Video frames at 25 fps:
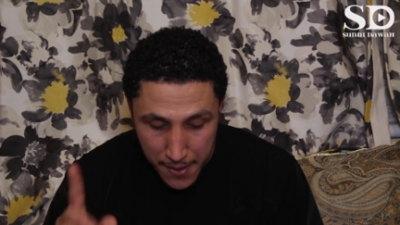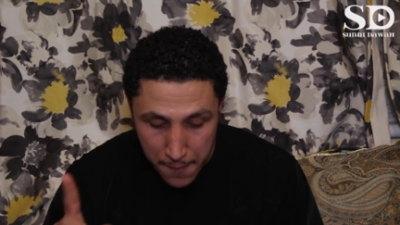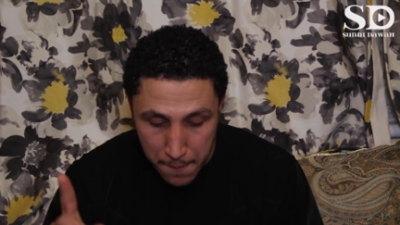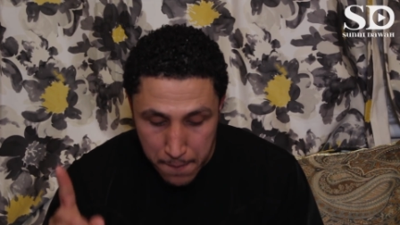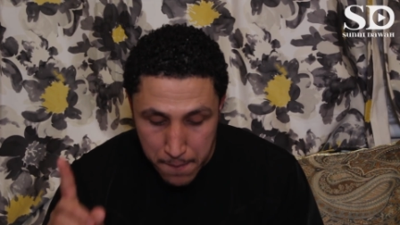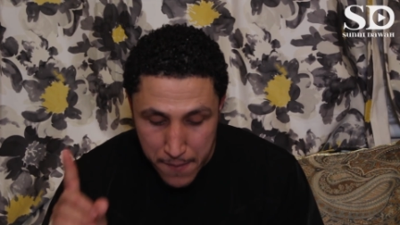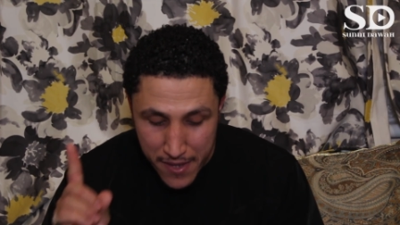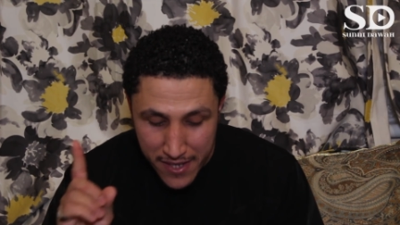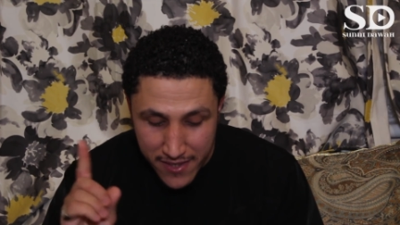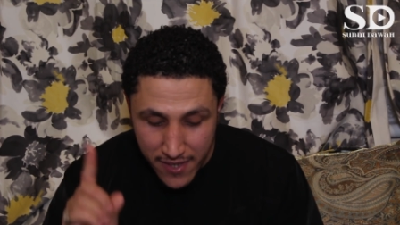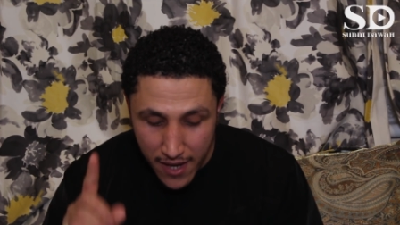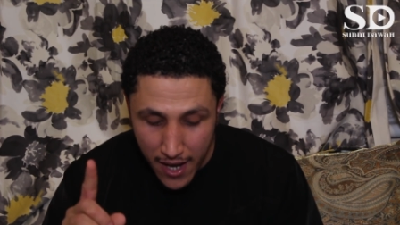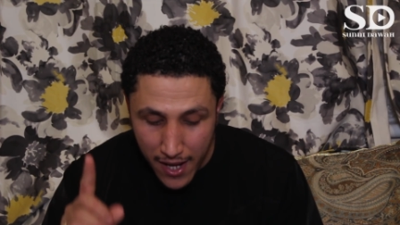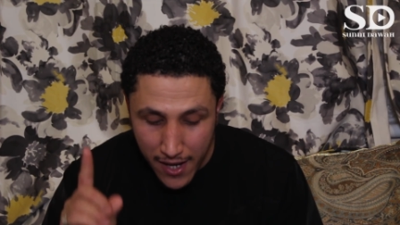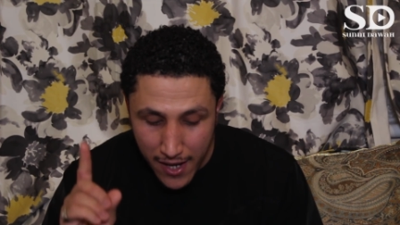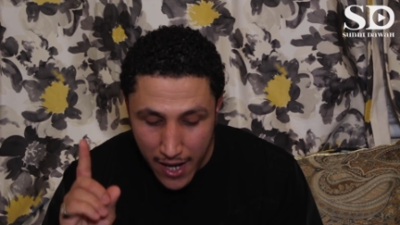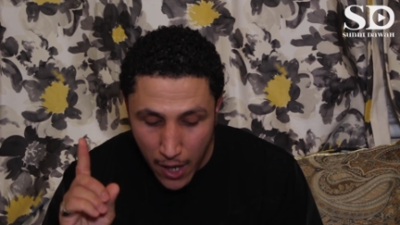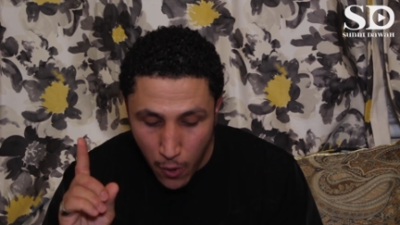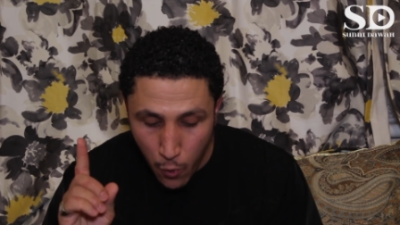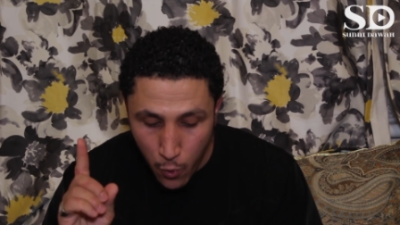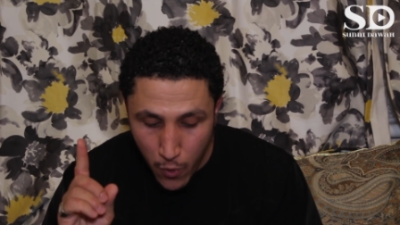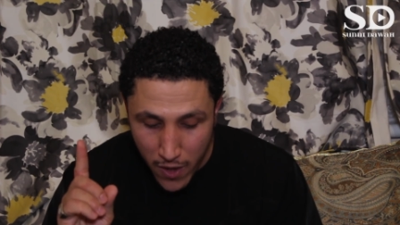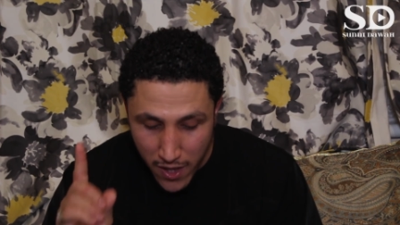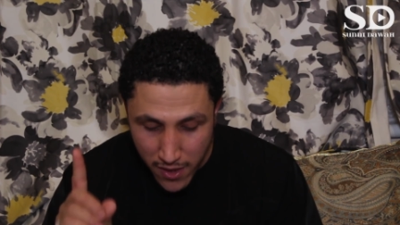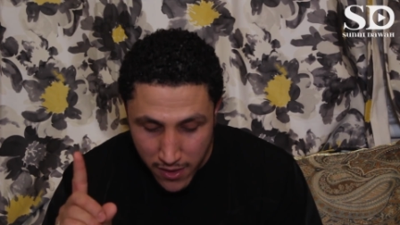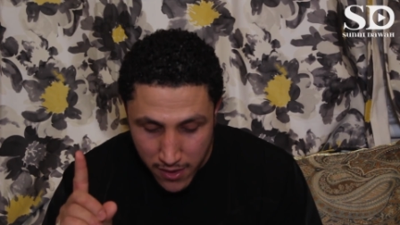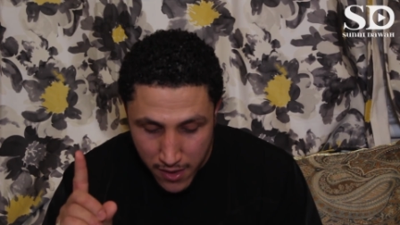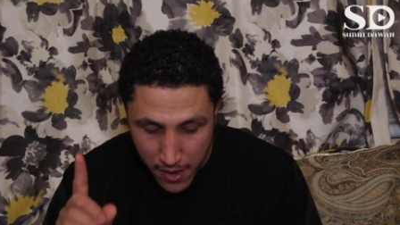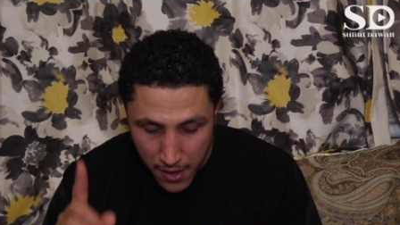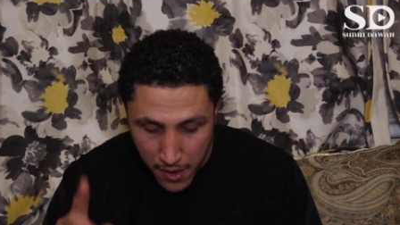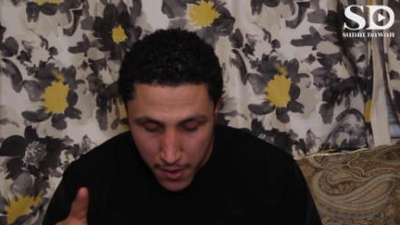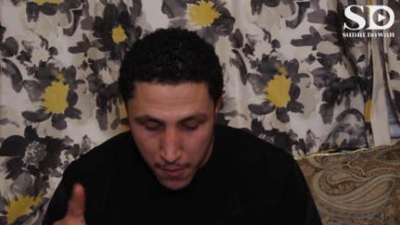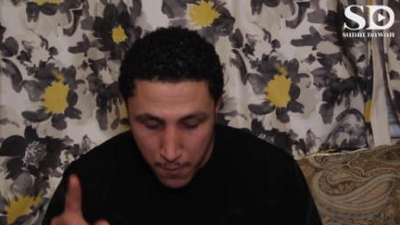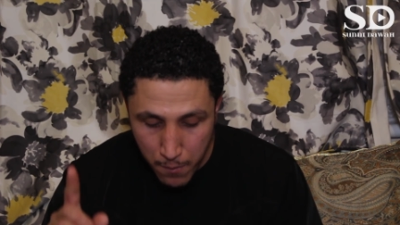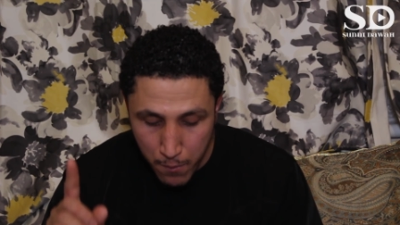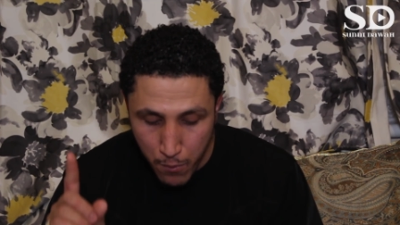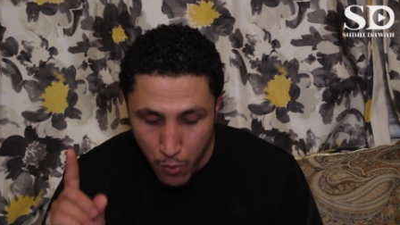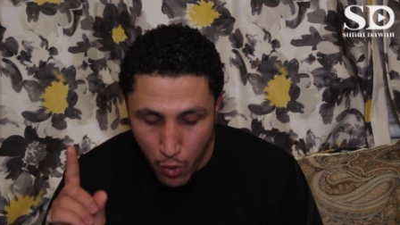meet Allah with
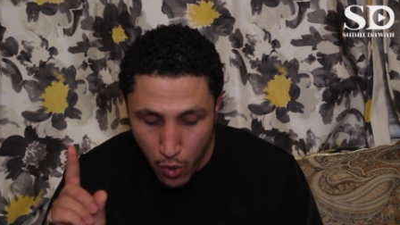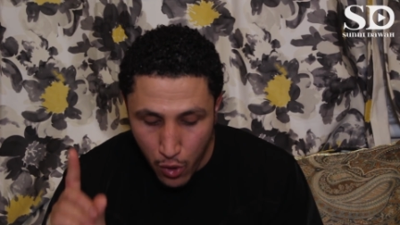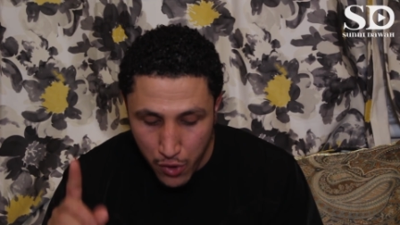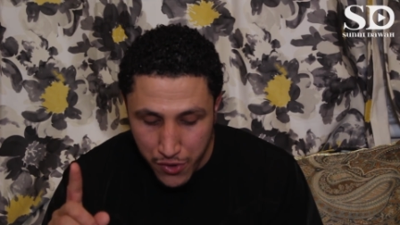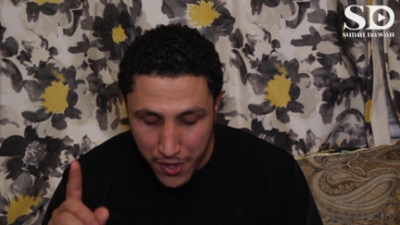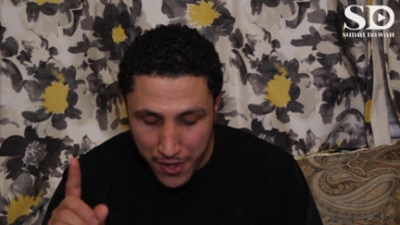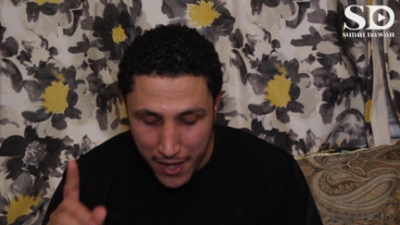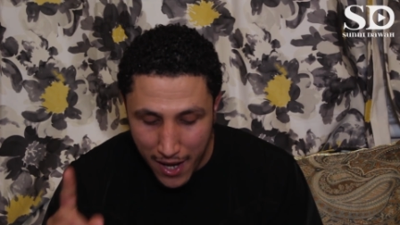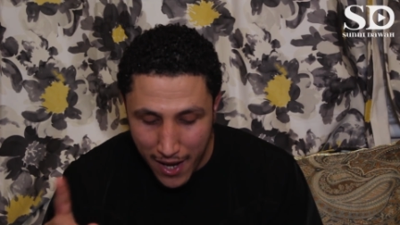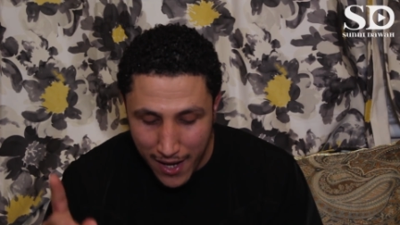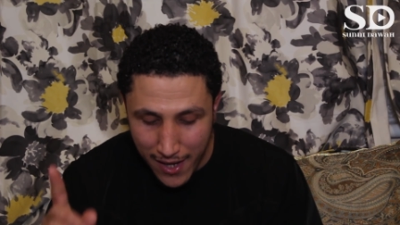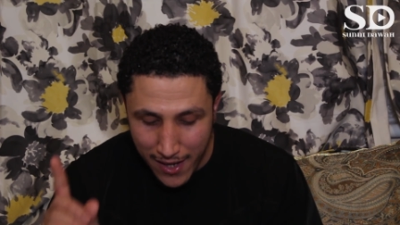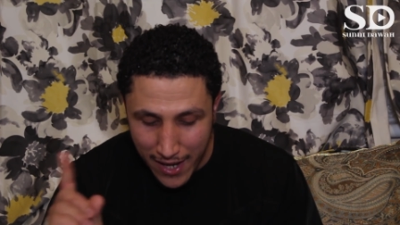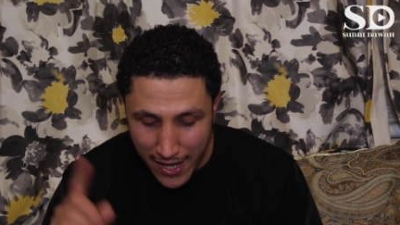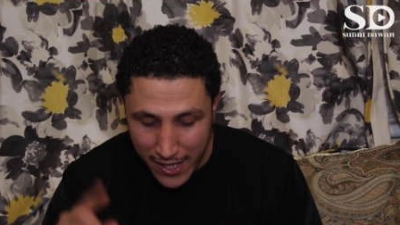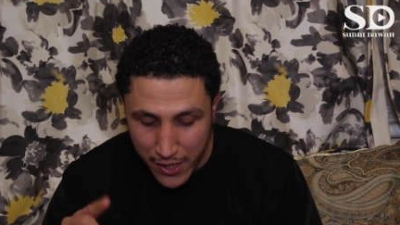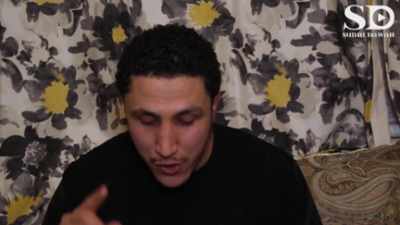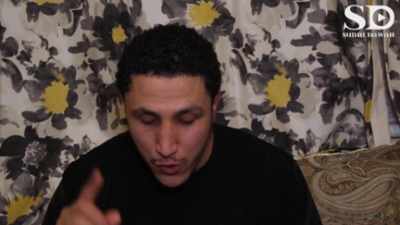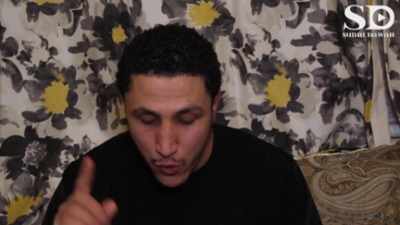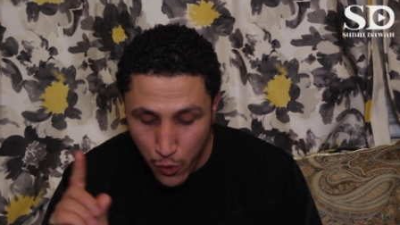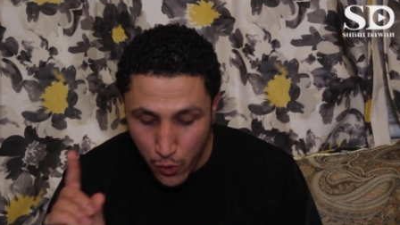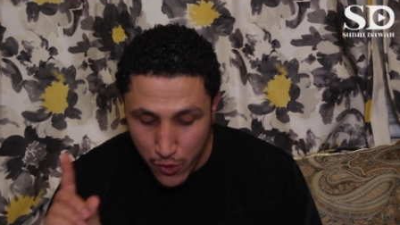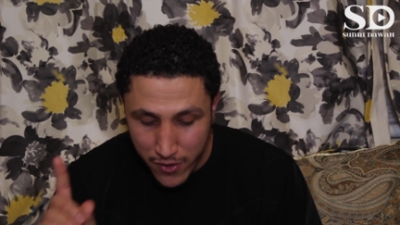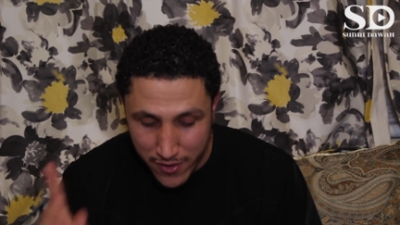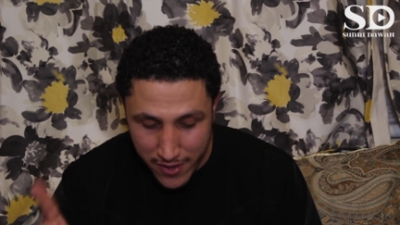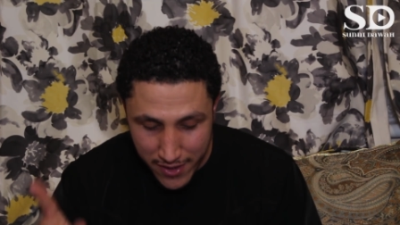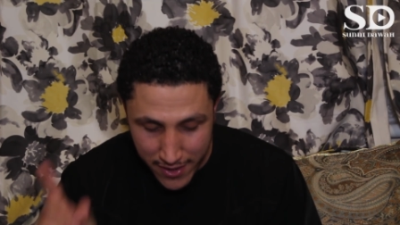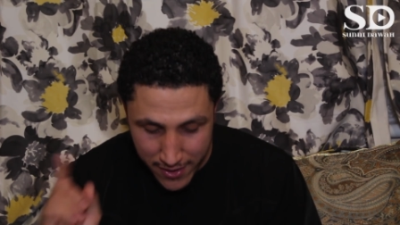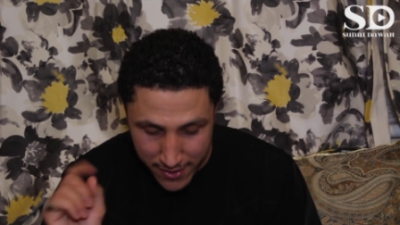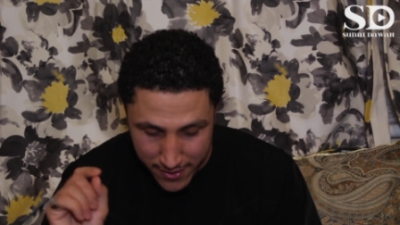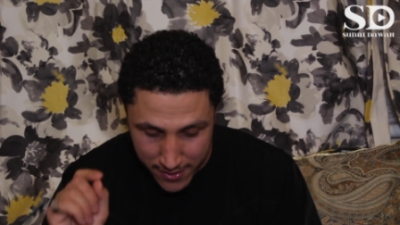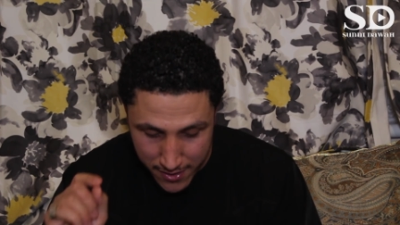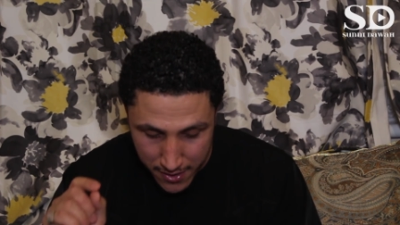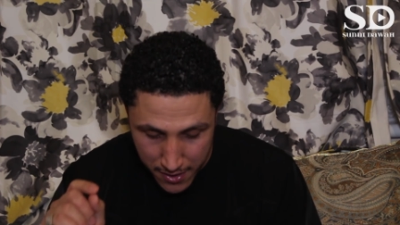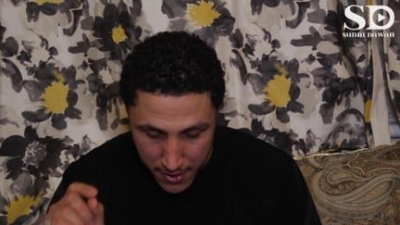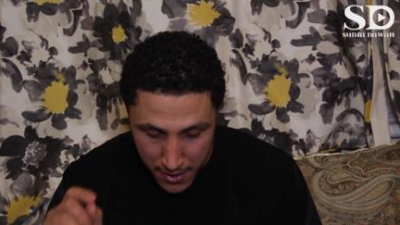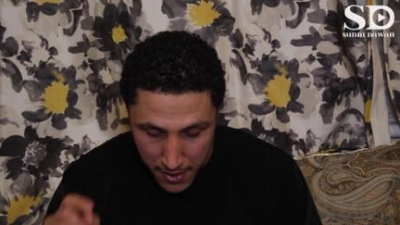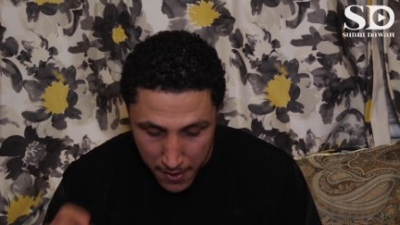more than I like your
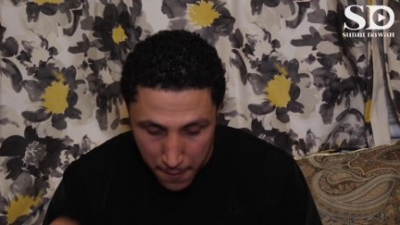deeds.